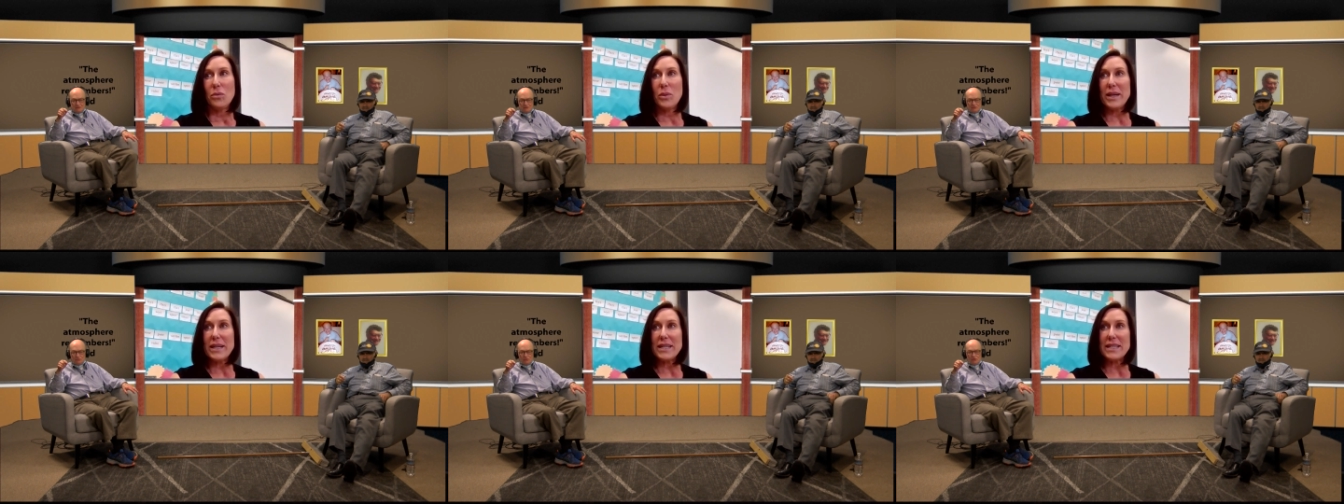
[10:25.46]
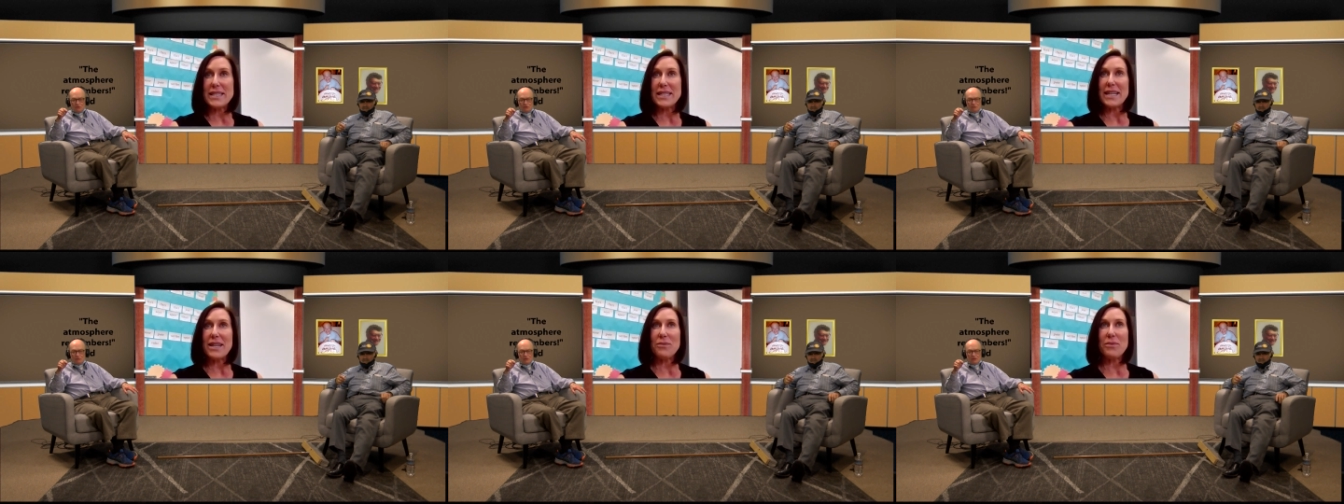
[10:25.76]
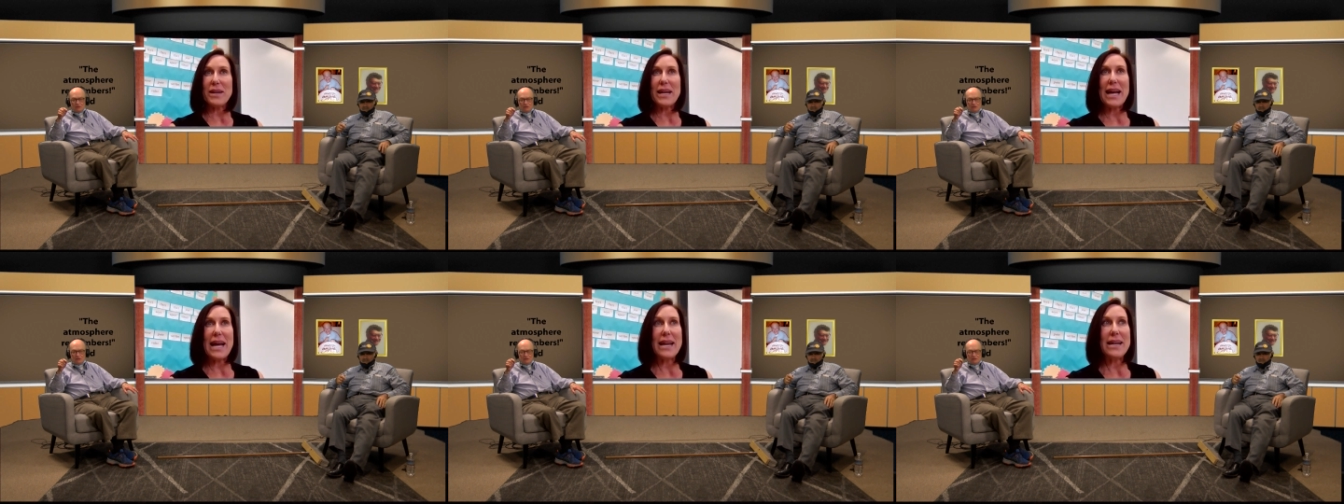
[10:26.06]
we what, did. What?
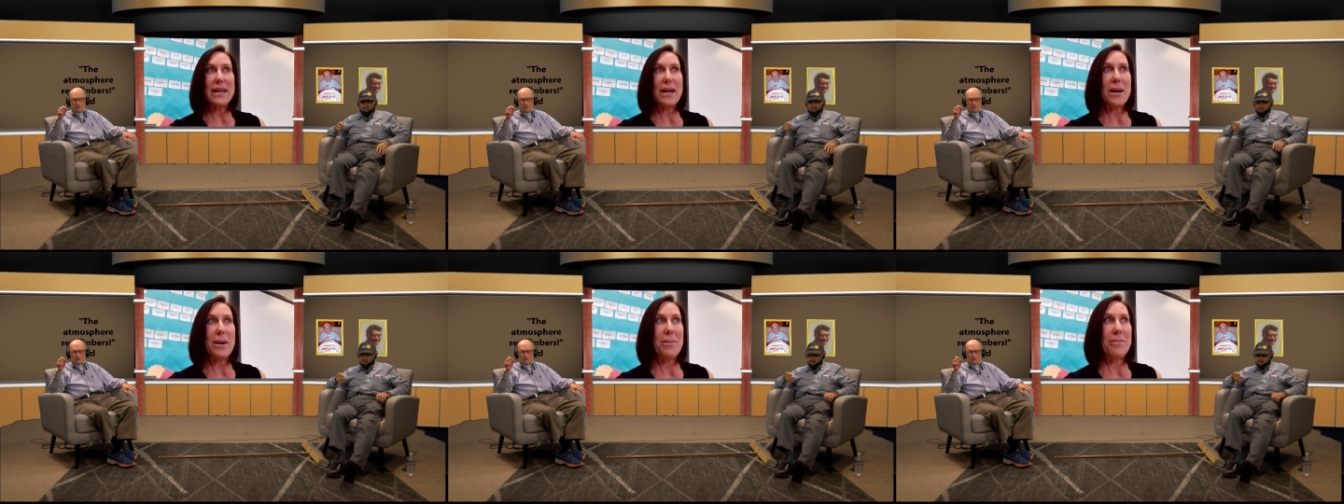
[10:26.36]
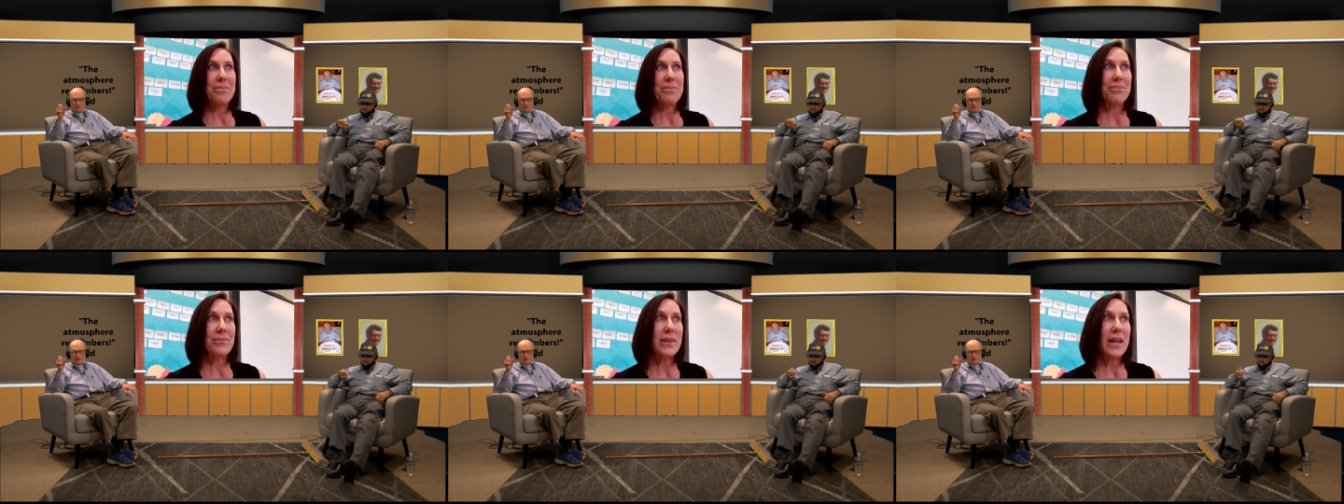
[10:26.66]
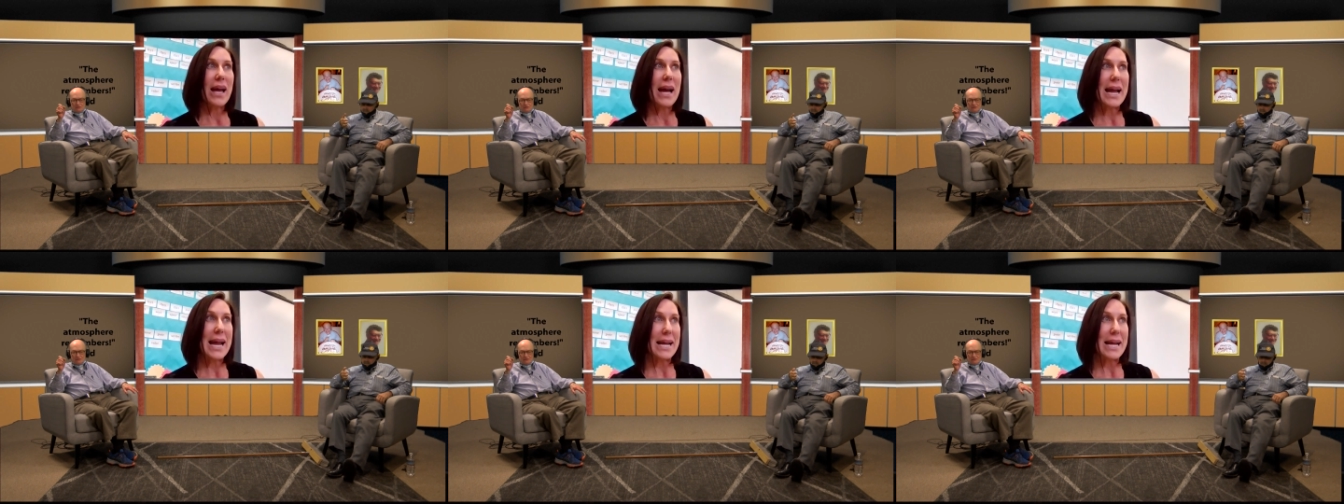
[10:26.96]
We had. Um,
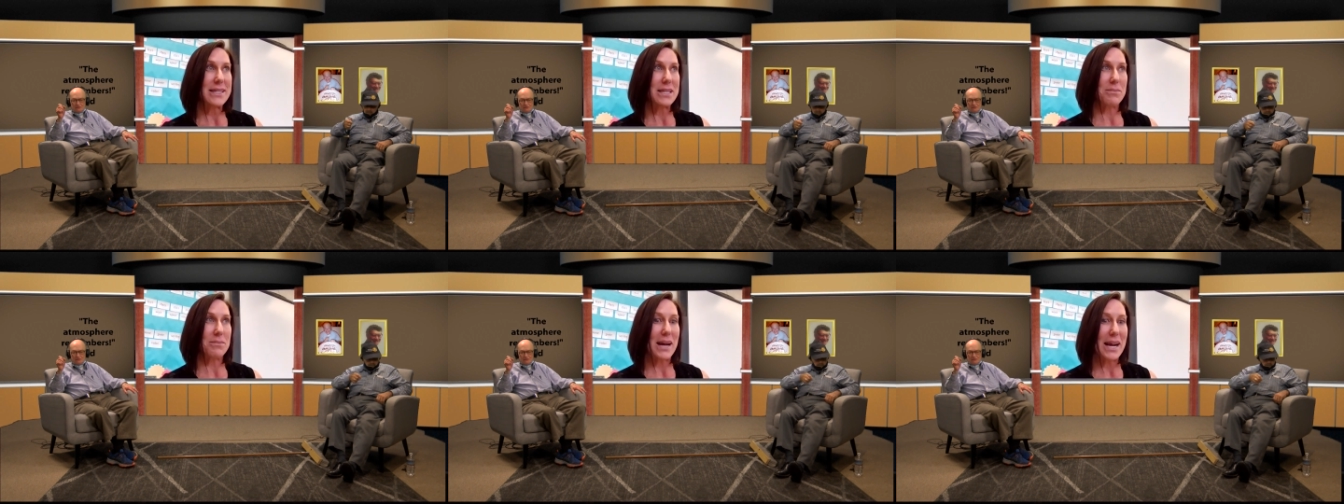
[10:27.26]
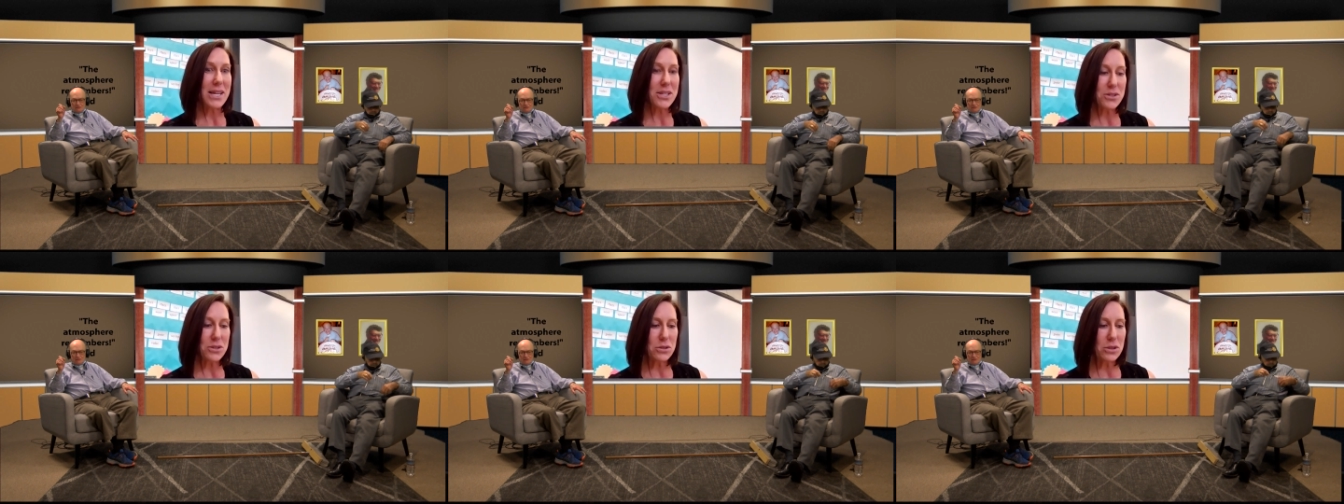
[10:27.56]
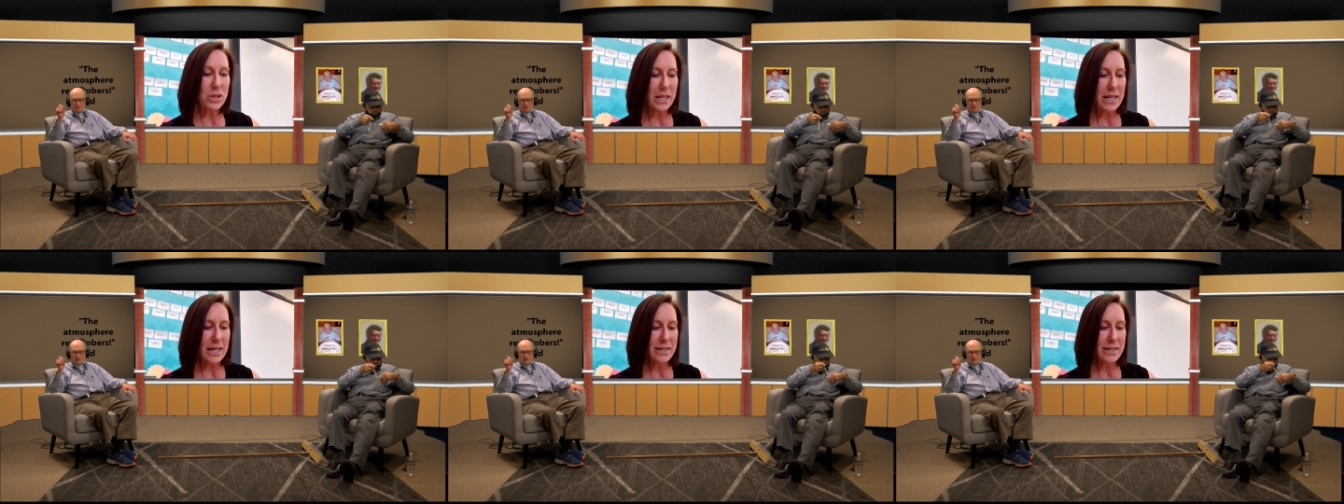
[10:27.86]
I had some high
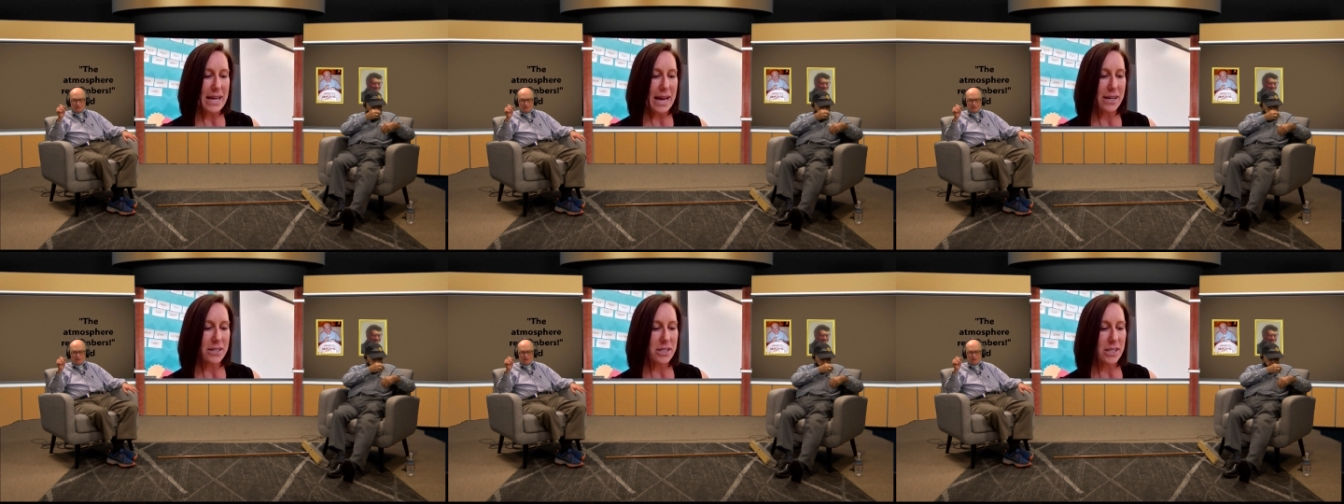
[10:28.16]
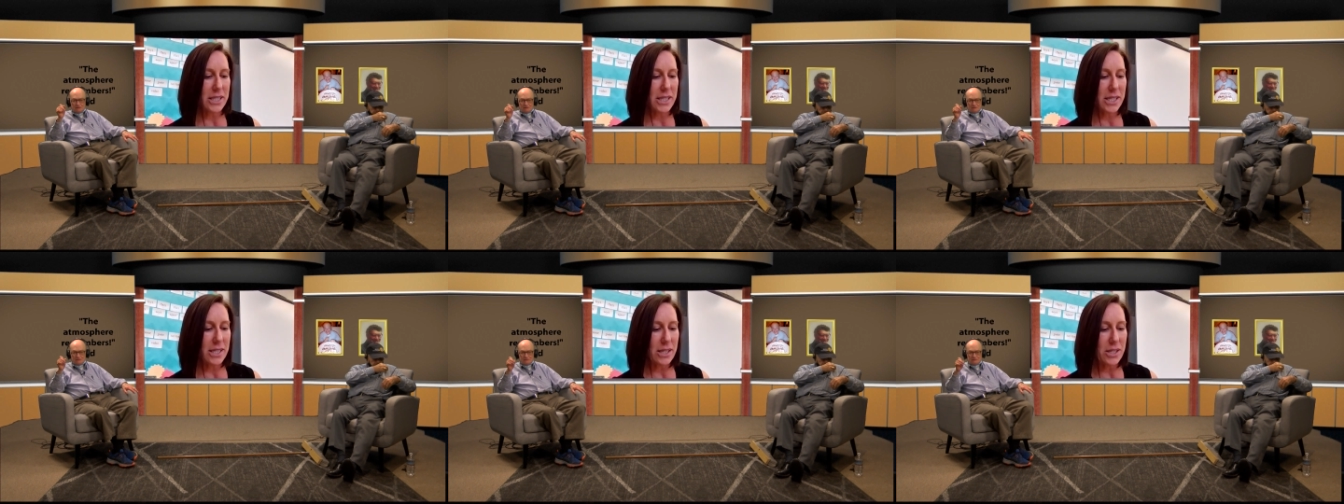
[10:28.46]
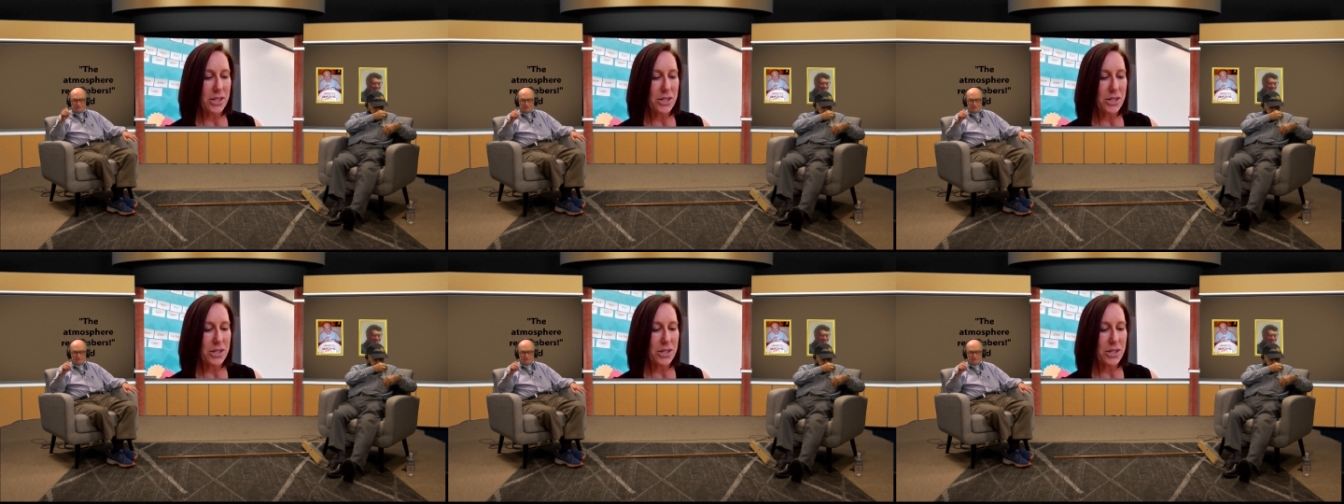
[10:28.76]
school kids actually